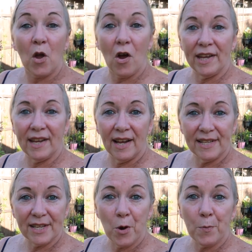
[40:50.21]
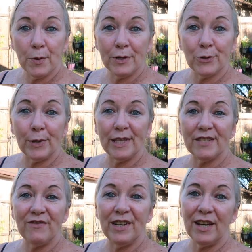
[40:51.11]
Alright guys, I hope you enjoyed
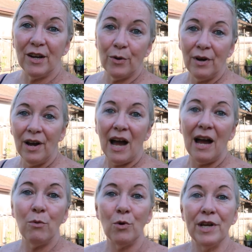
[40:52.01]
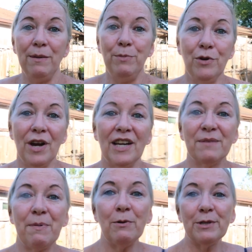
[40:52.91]
this video. I will keep you guys
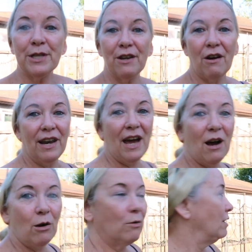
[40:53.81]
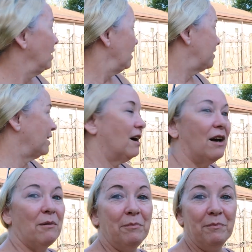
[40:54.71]
posted on how the,
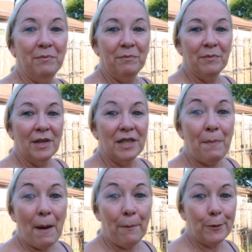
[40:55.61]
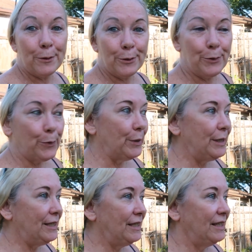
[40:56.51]
um, the peppers are
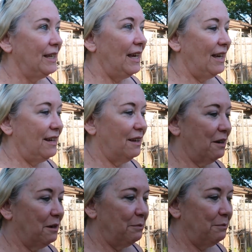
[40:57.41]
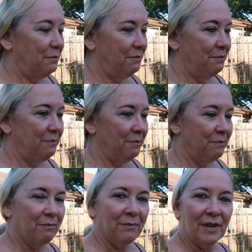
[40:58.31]
doing. And um,
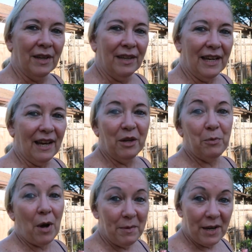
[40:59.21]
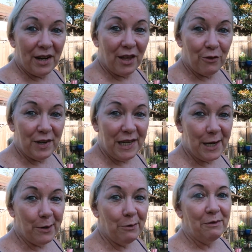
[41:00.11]
yeah, it'll probably be on another
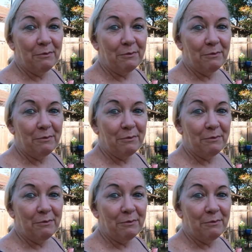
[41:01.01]
video,